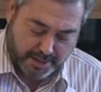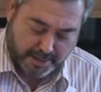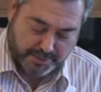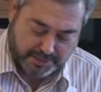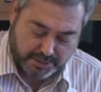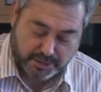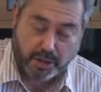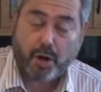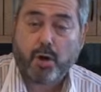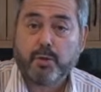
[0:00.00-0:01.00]
And this
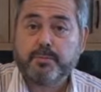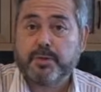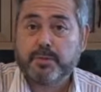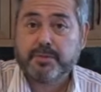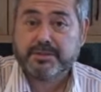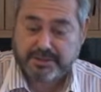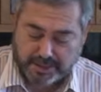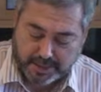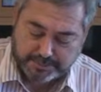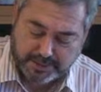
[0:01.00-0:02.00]
is
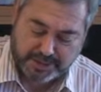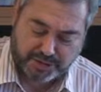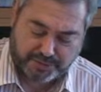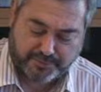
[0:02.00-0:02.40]
all-purpose unbleached